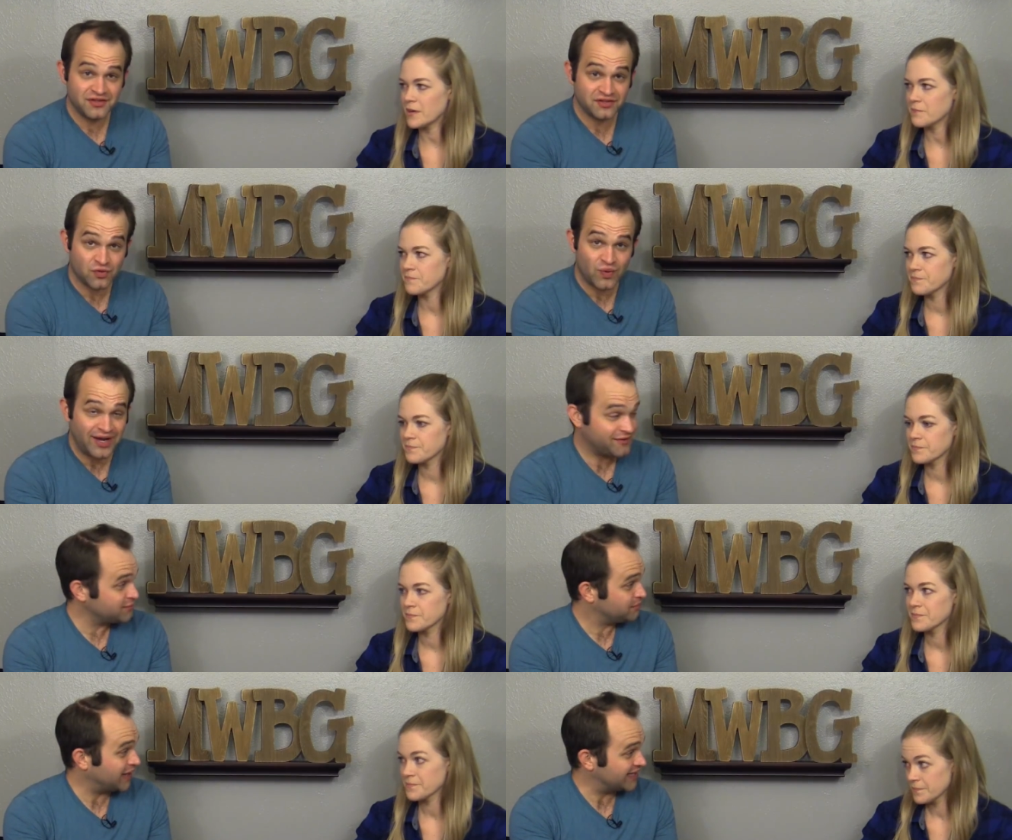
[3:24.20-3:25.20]
Speaker 1: so the, the
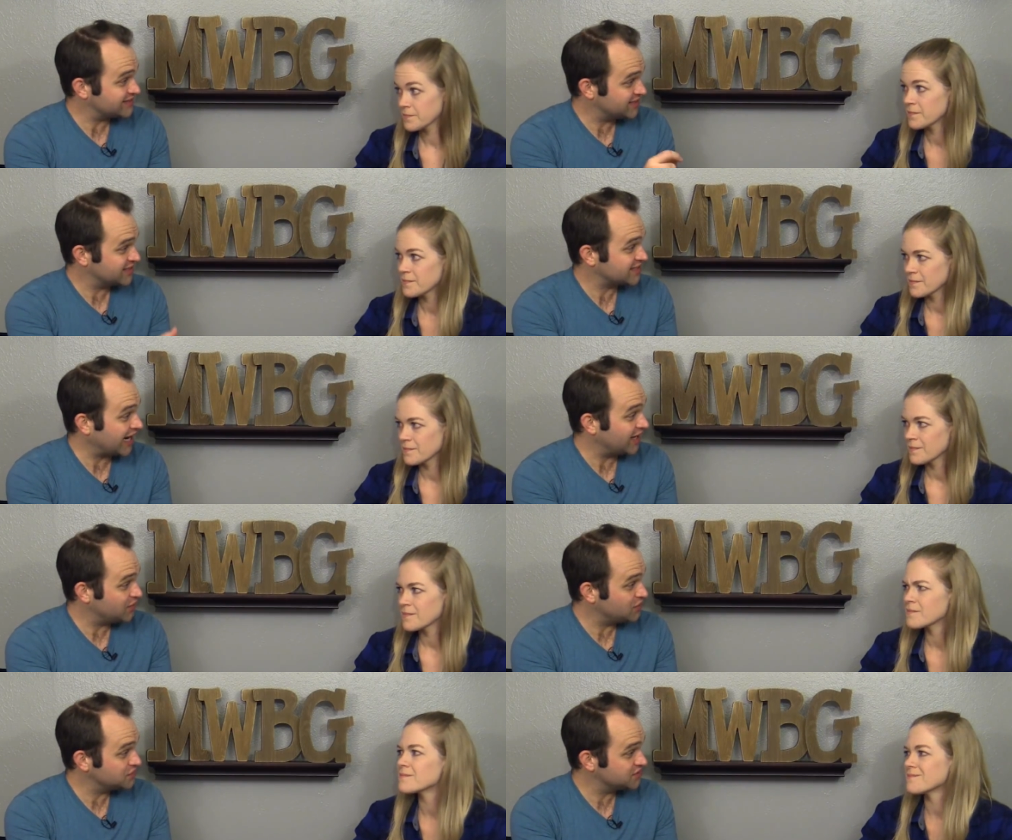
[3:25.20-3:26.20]
round plastic
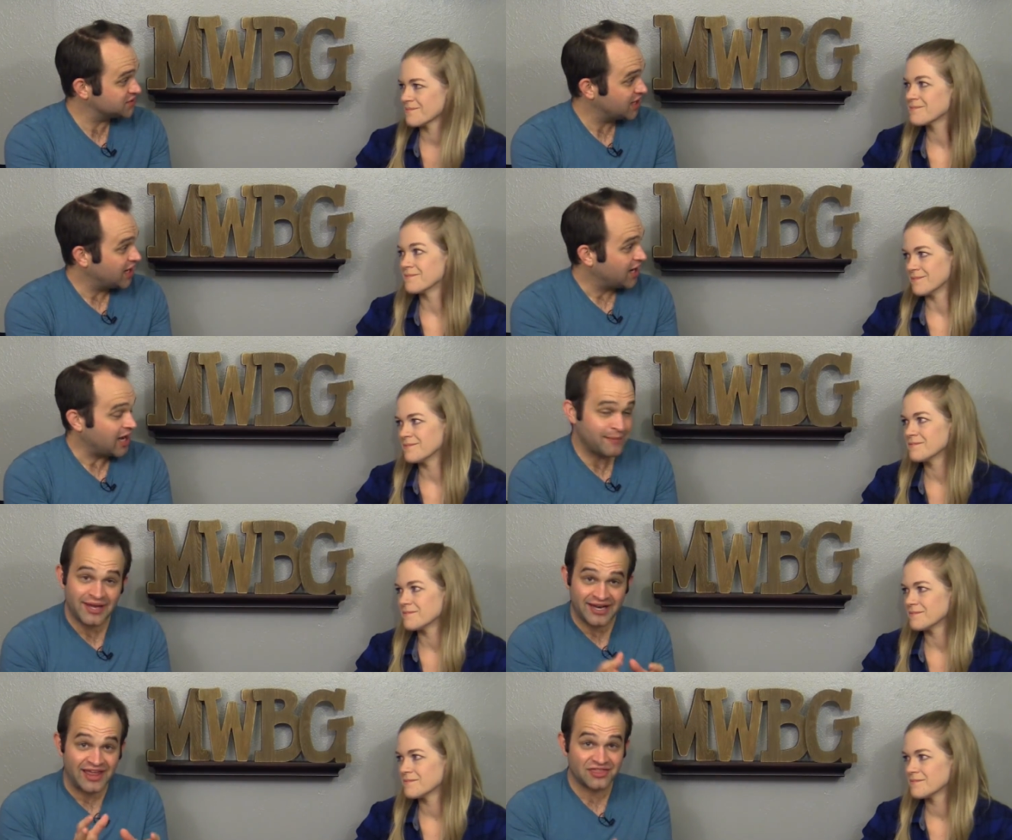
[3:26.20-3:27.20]
tiles mm-hmm. um,
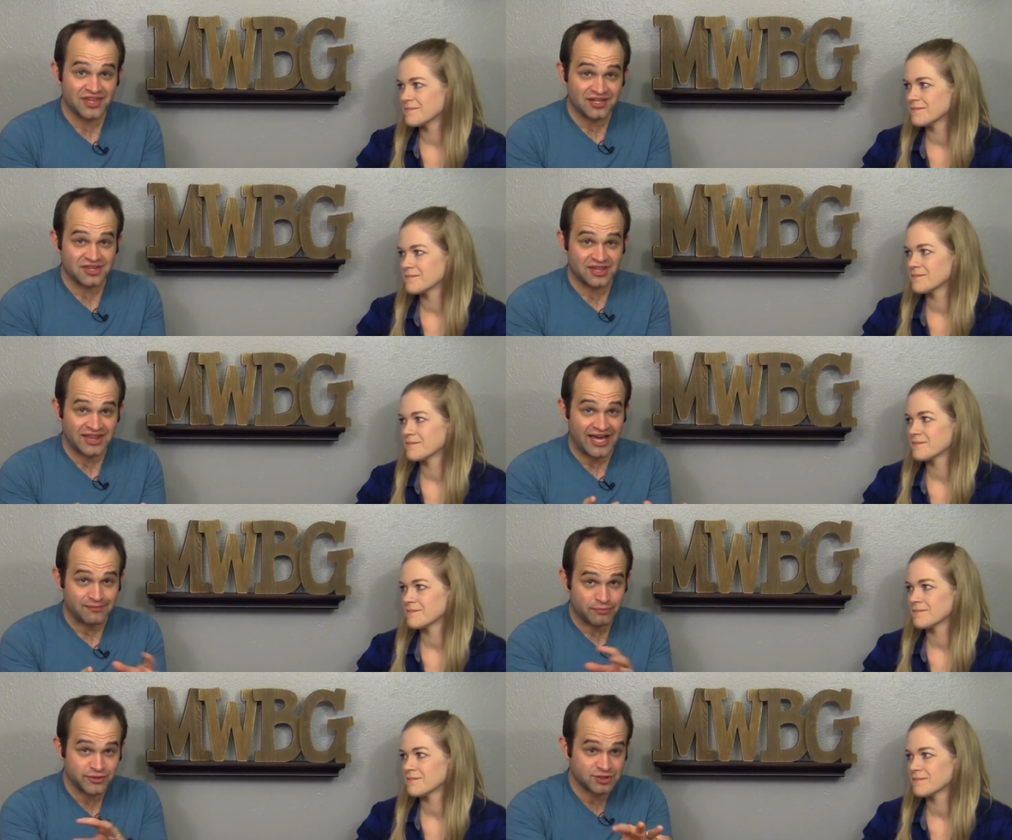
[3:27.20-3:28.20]
and i think that
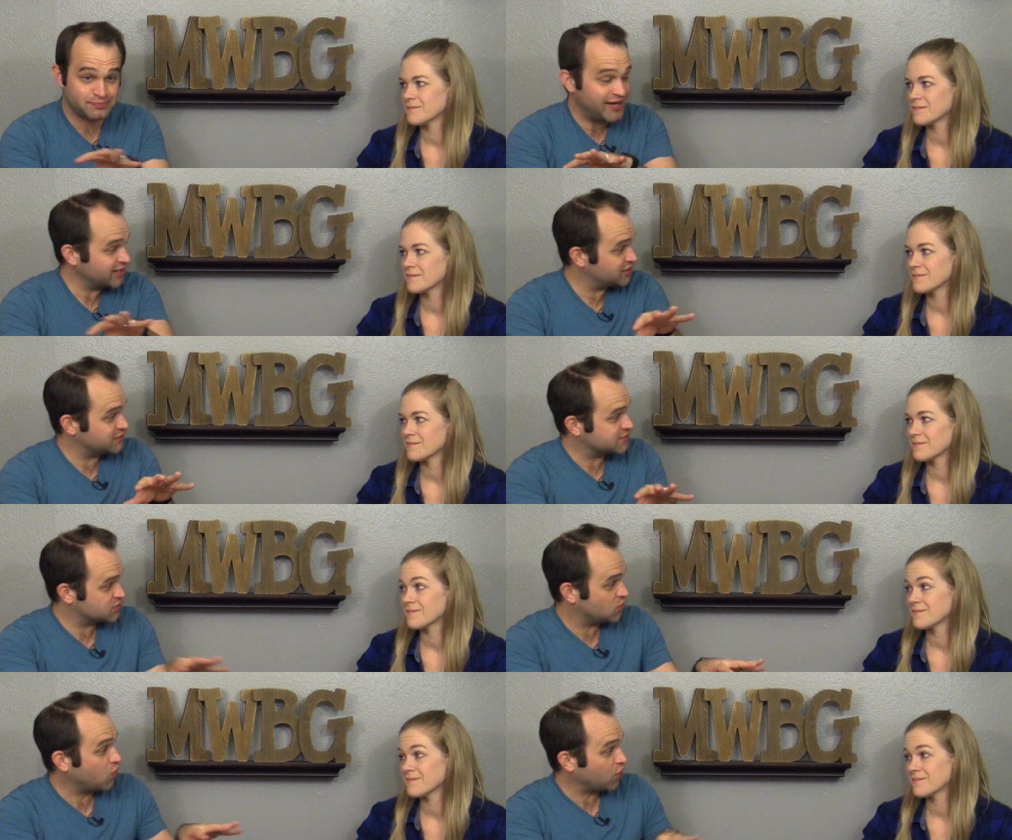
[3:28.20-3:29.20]
that perspective
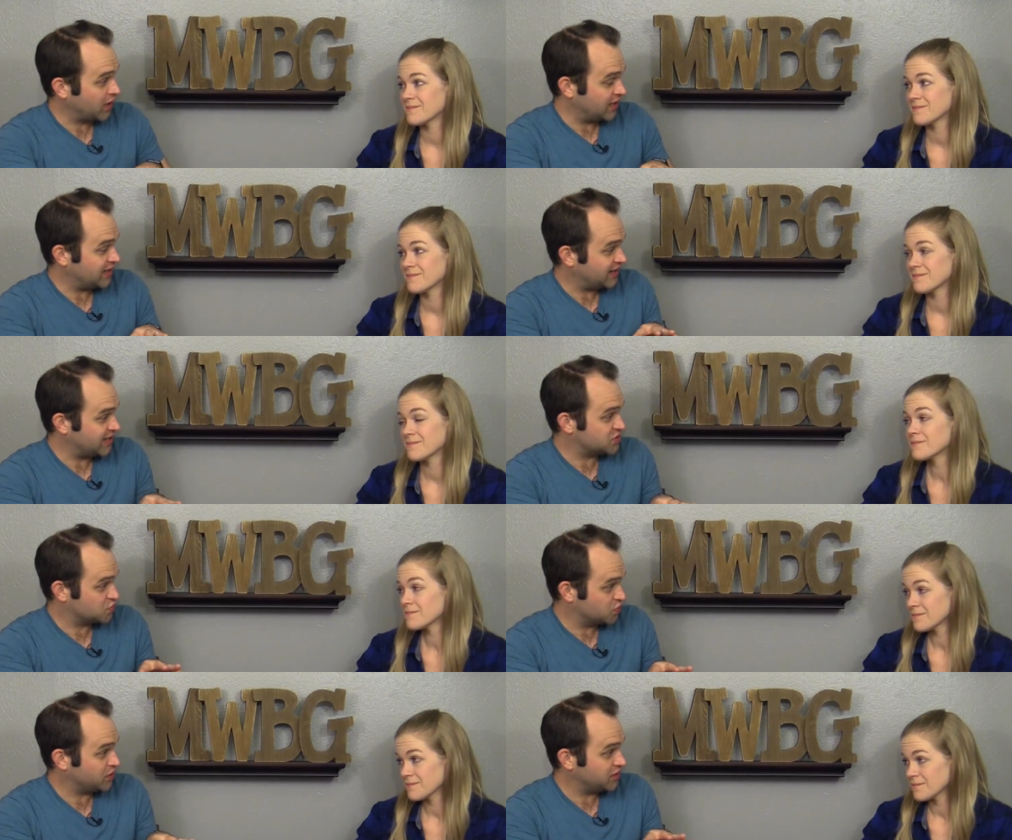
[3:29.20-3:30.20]
scoring
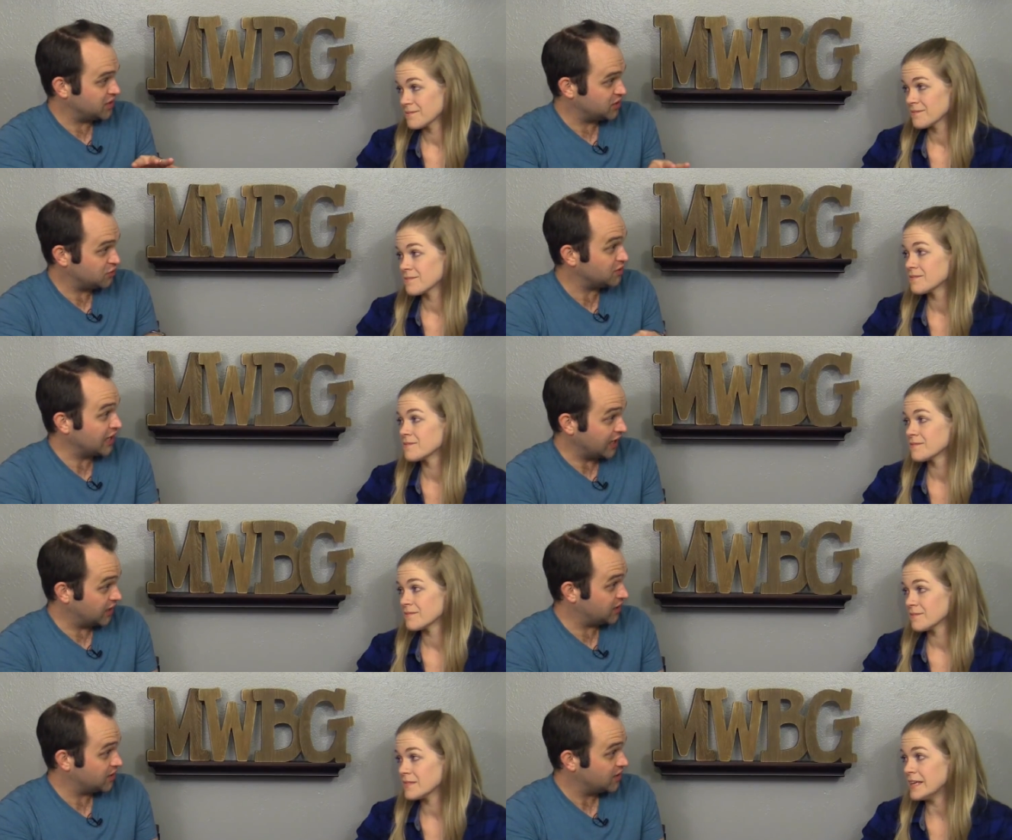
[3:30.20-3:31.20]
is really
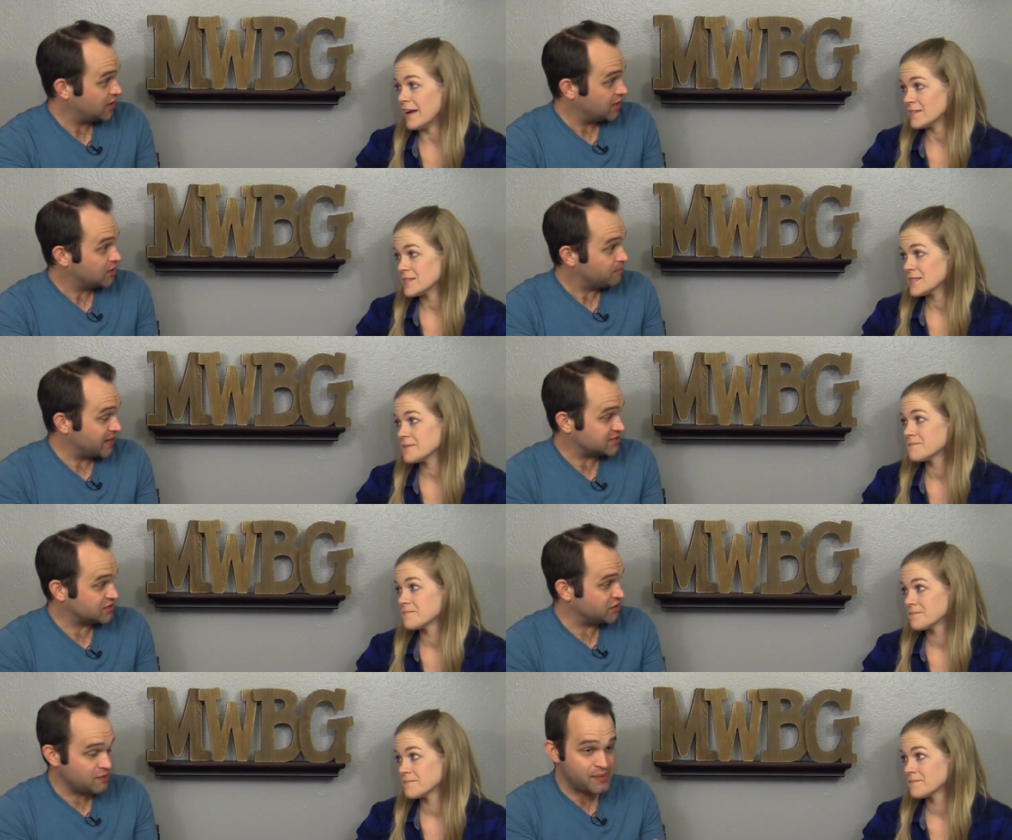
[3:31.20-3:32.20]
unique yes
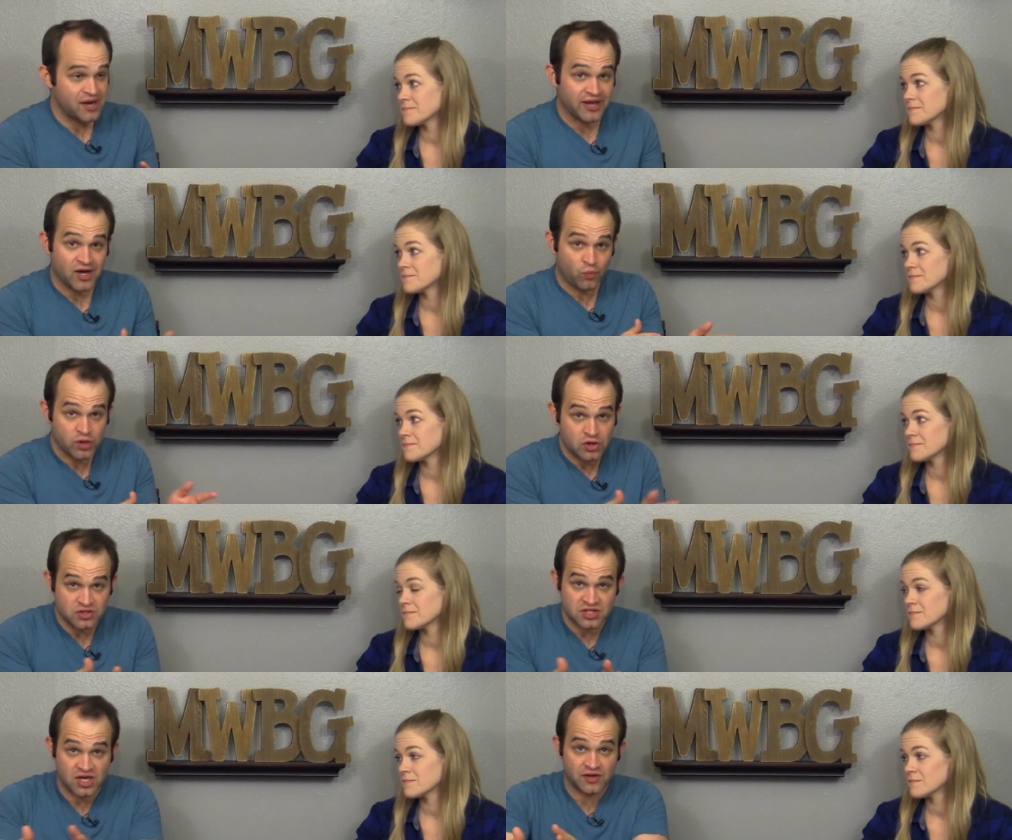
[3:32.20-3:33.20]
basically depending on where you're
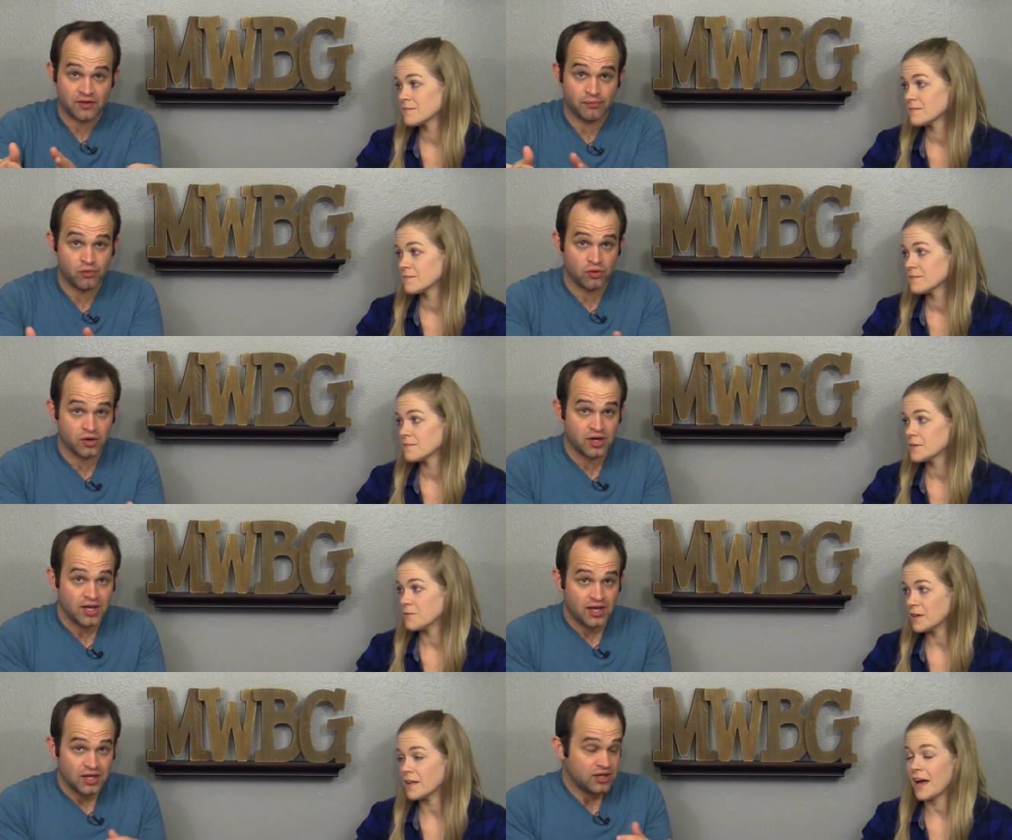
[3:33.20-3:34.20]
sitting on the board
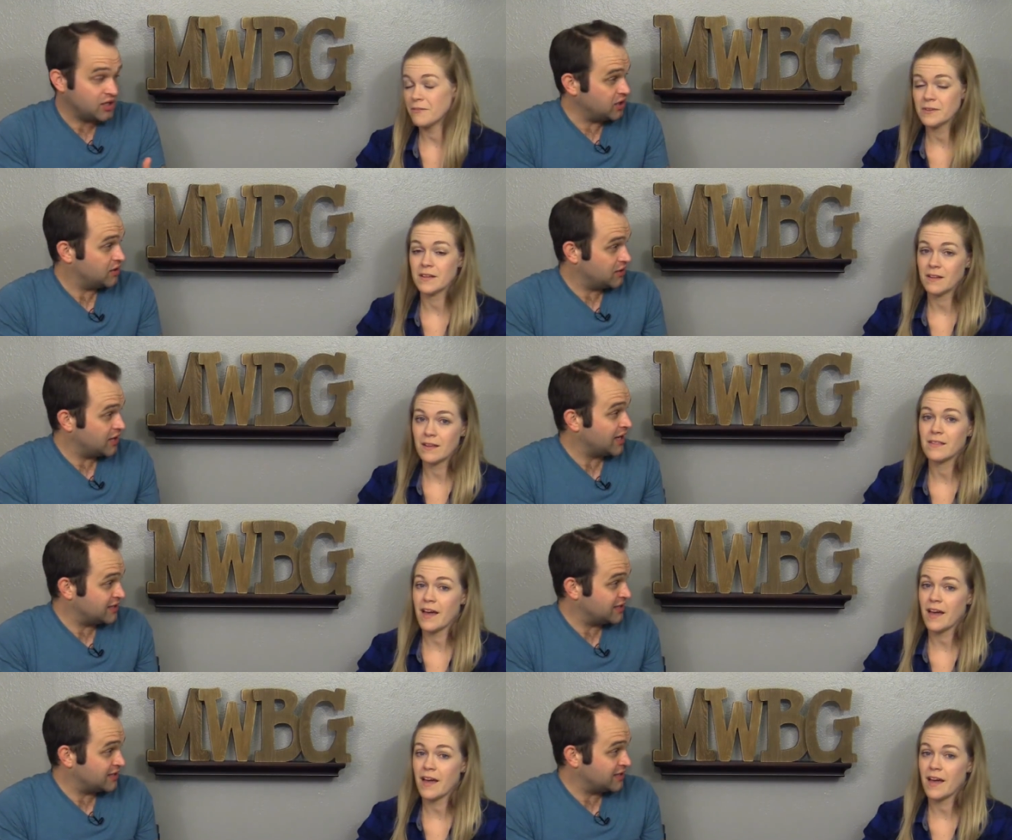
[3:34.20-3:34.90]
Real, i really like it